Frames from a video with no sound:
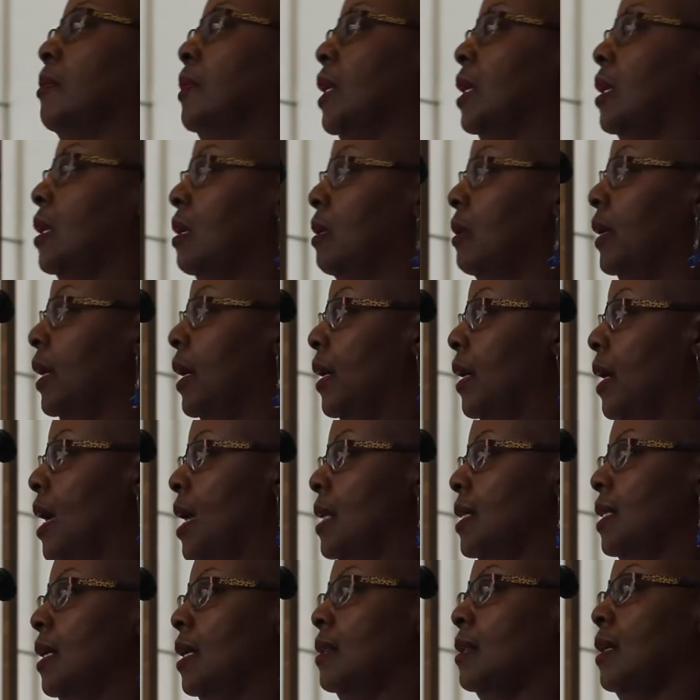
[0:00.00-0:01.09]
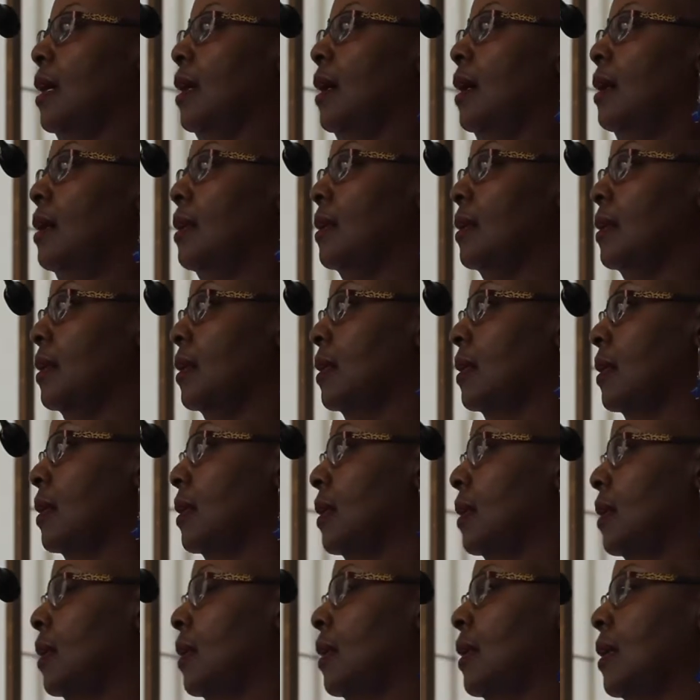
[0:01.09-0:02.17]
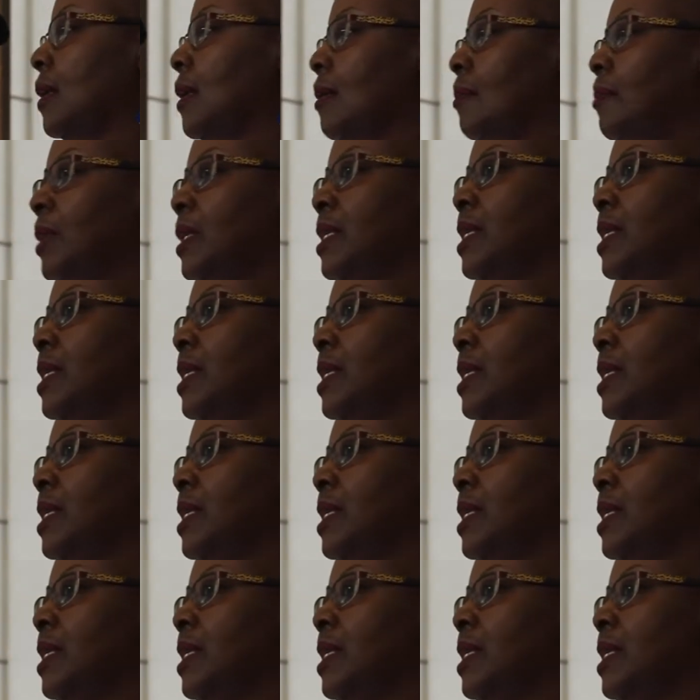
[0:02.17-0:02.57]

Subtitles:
me. Okay, I'll take that. But